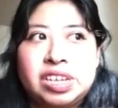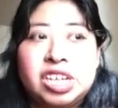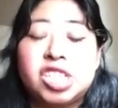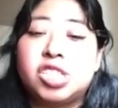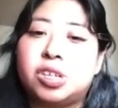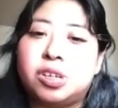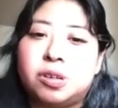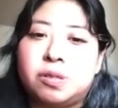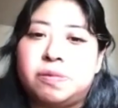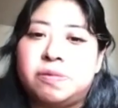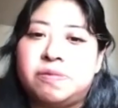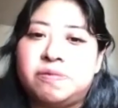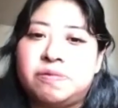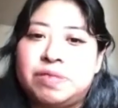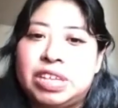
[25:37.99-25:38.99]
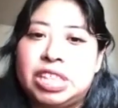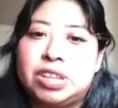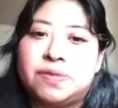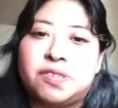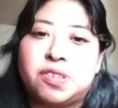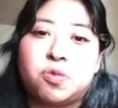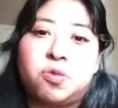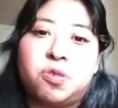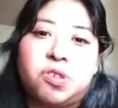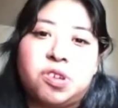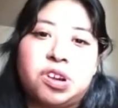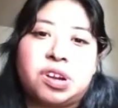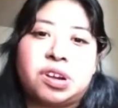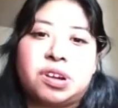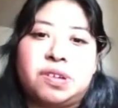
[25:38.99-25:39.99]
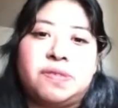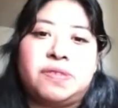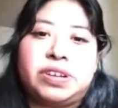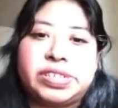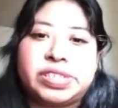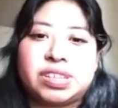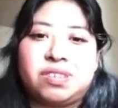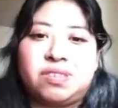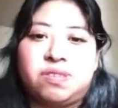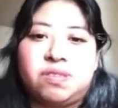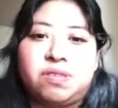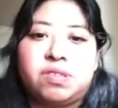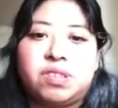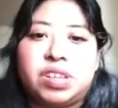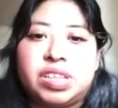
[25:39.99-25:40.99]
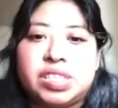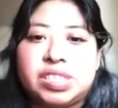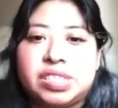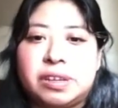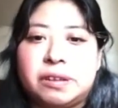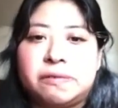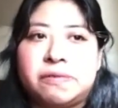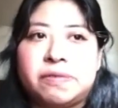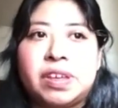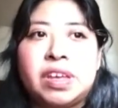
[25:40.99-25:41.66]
Zoom either for work or for school and stuff.